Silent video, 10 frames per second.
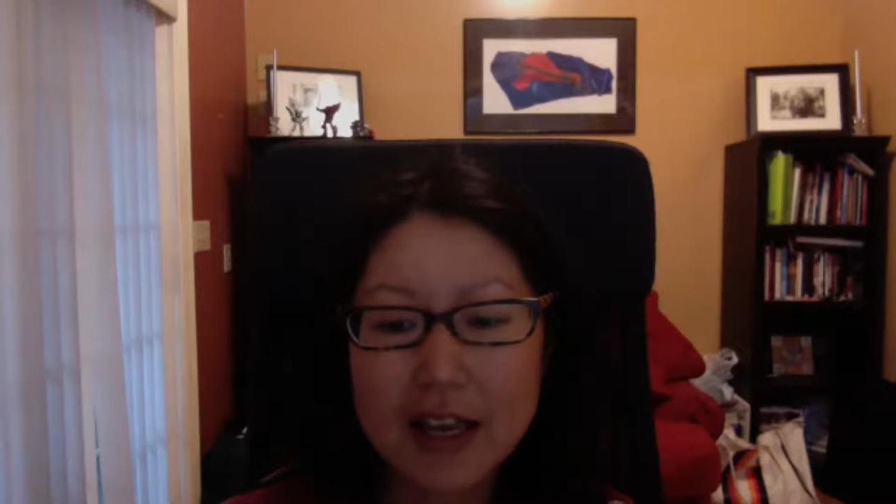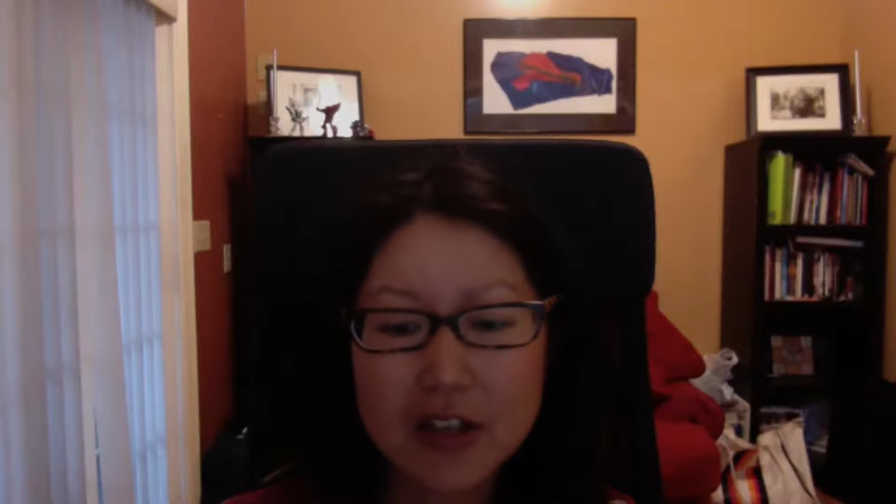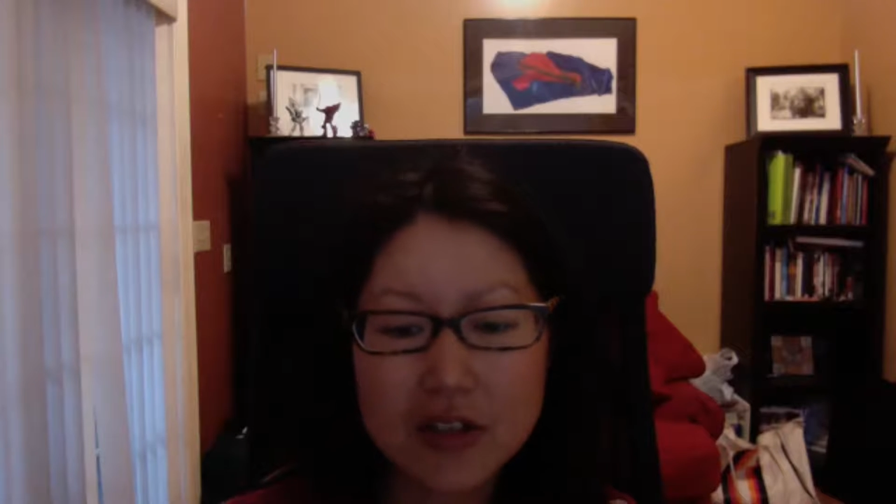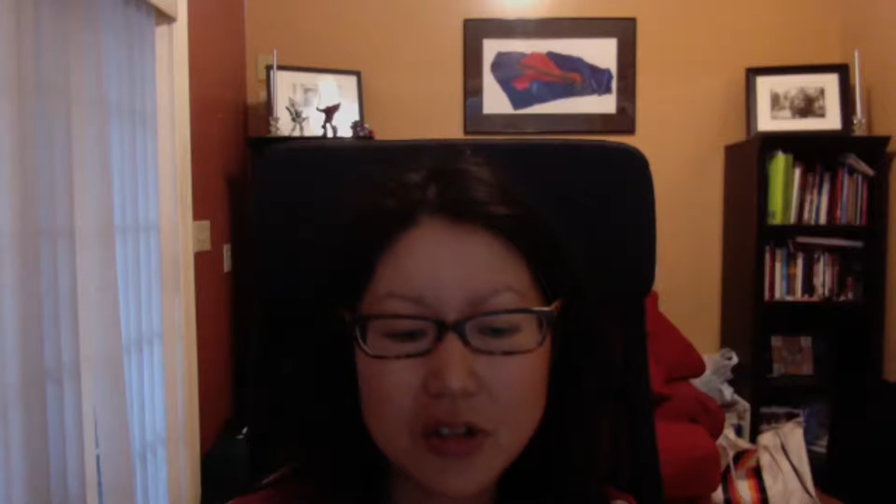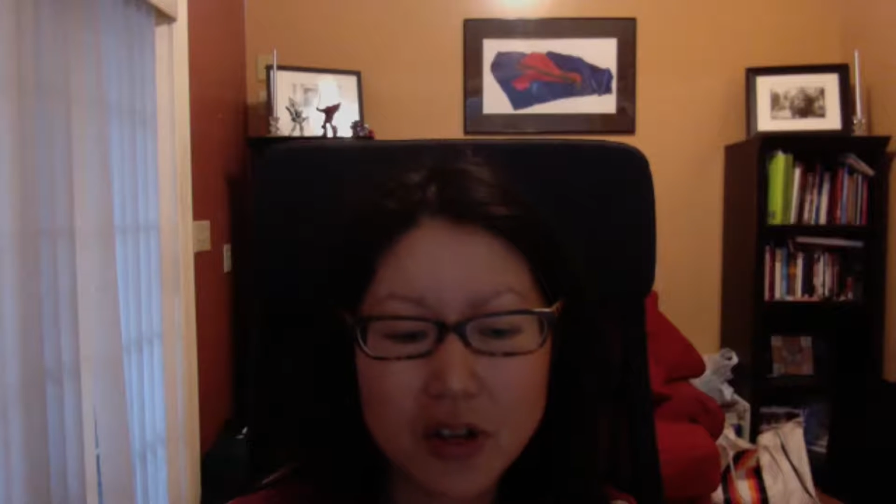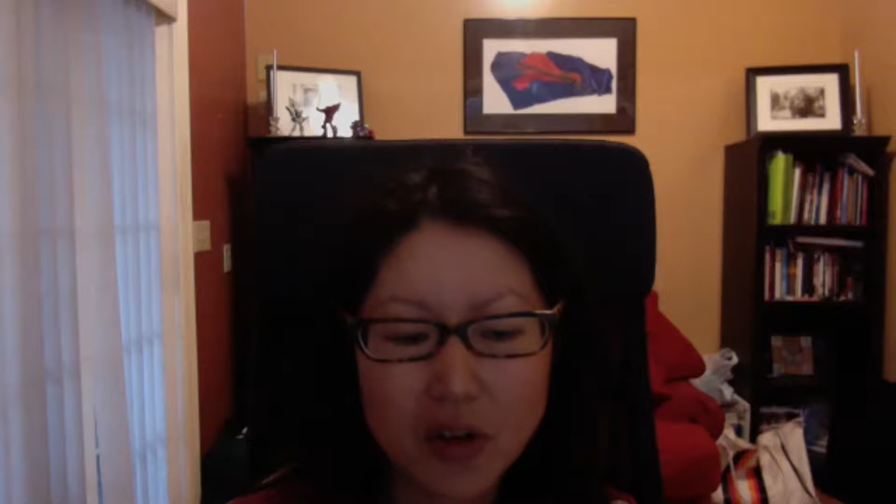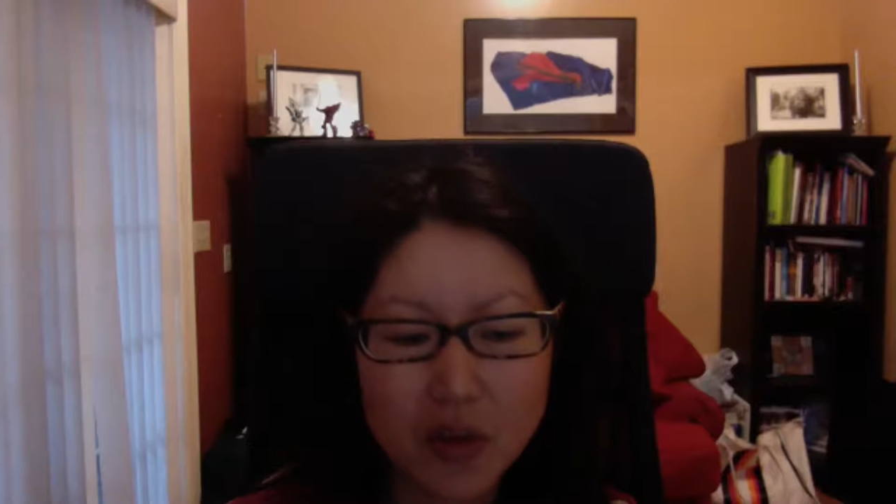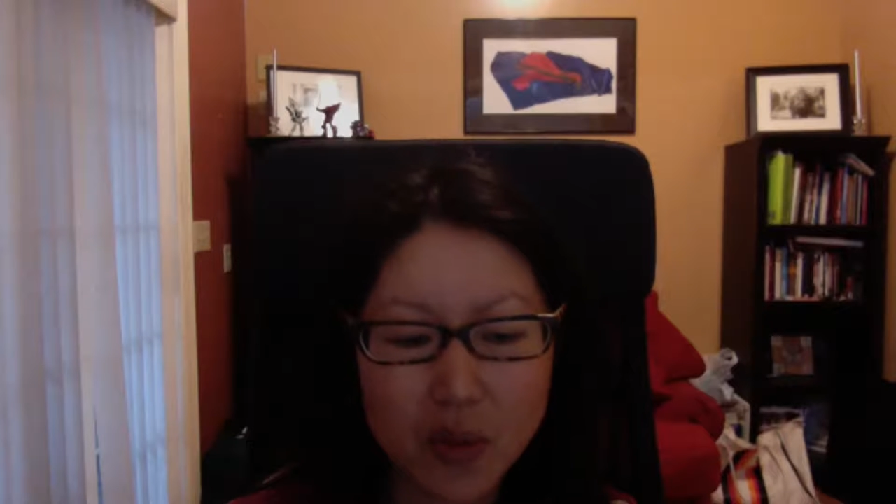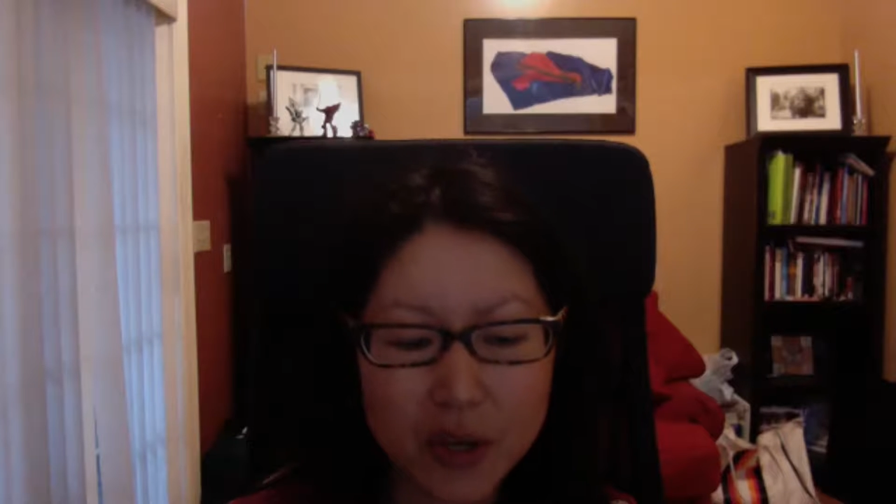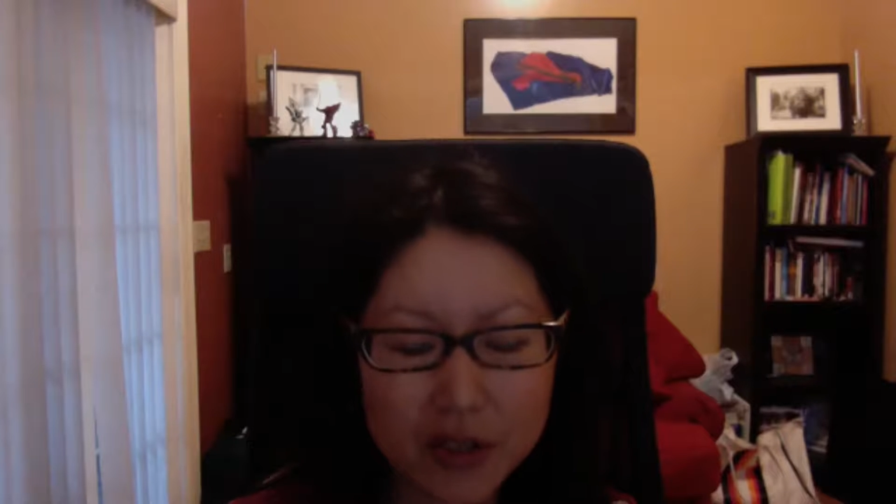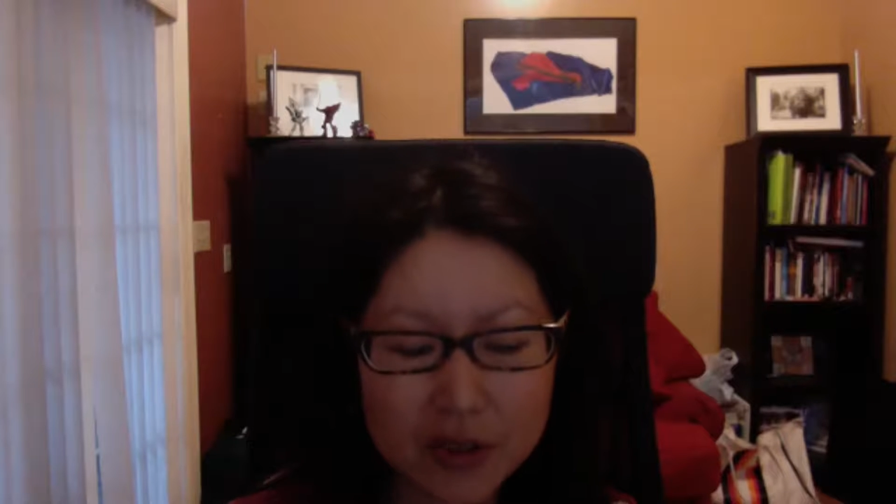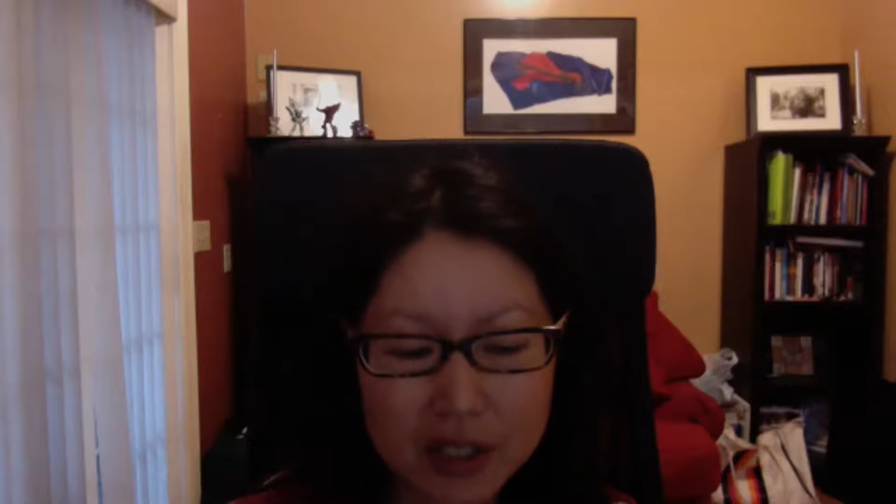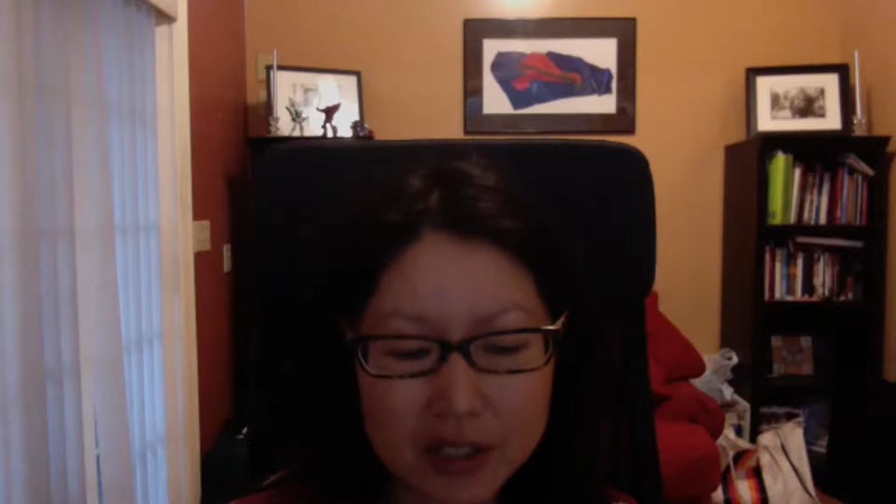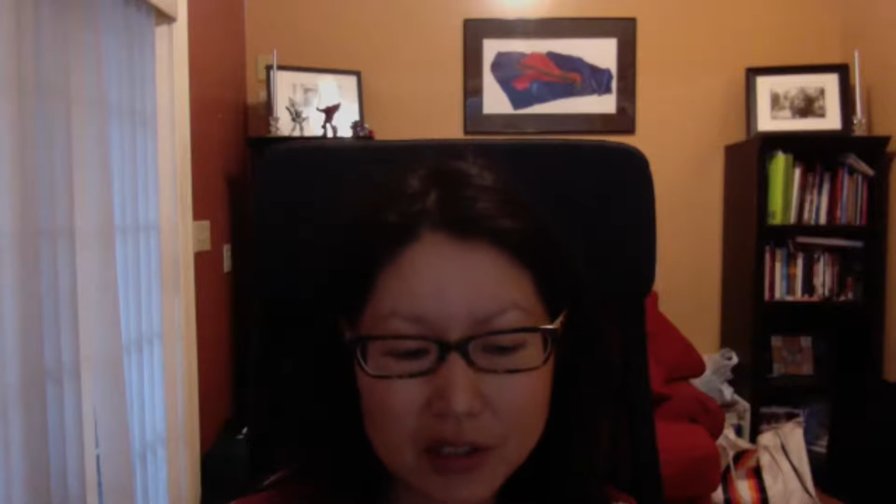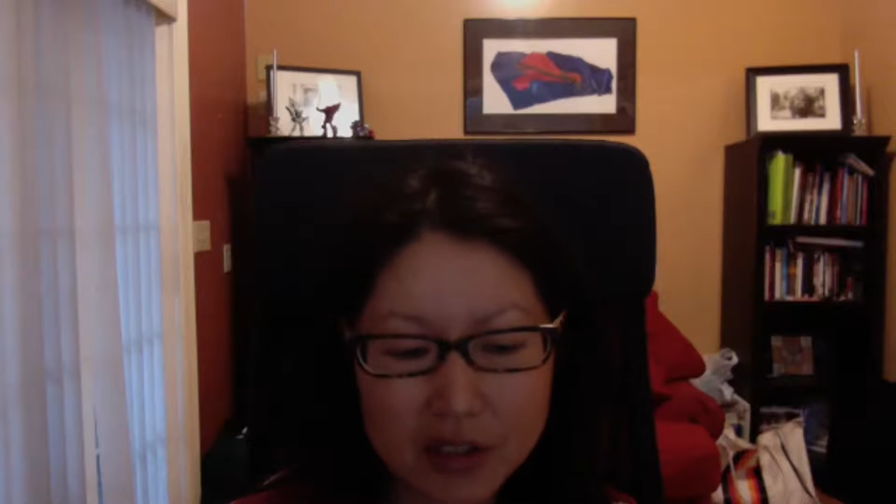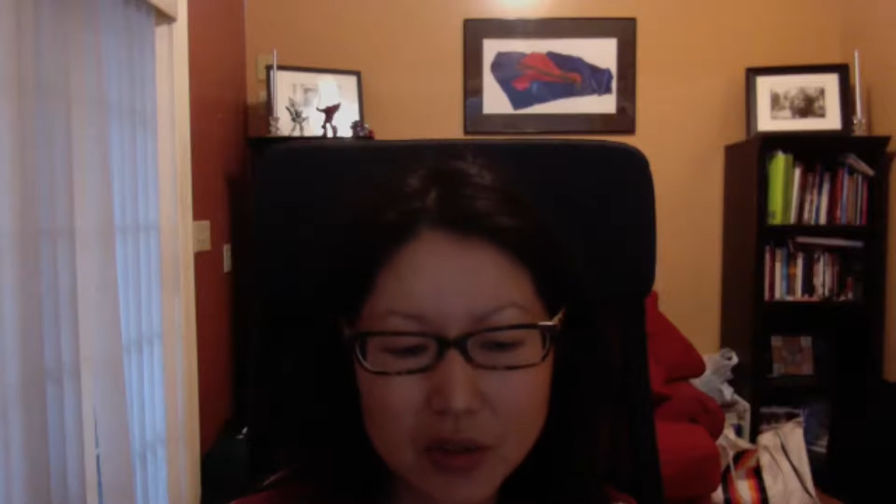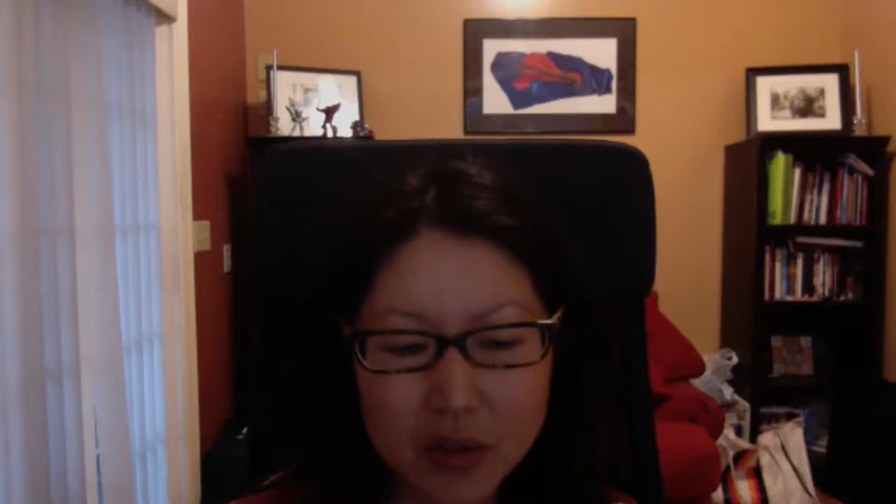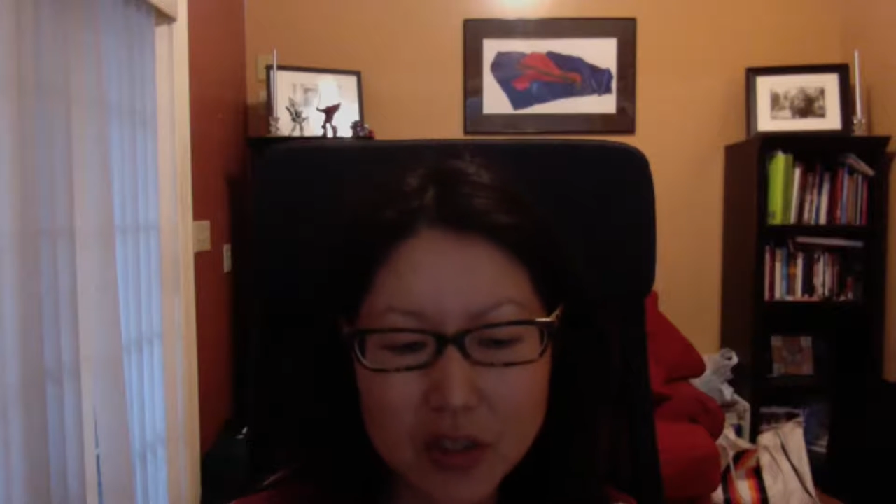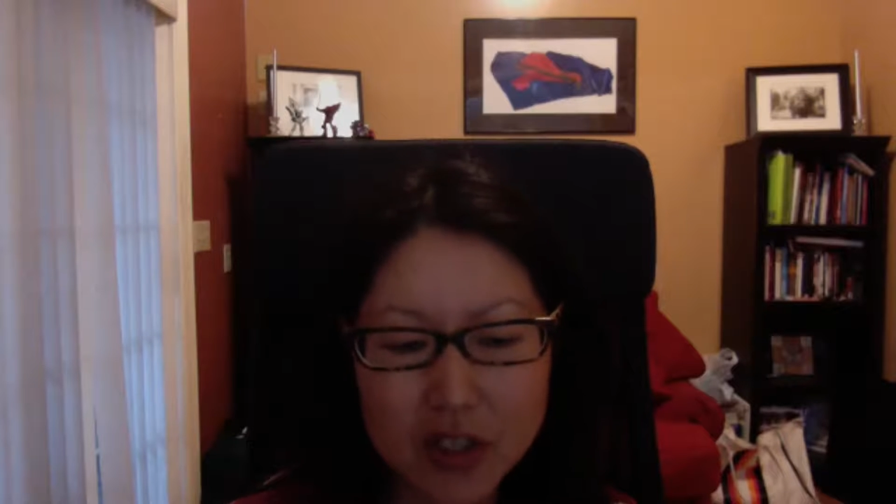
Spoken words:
So what you need to do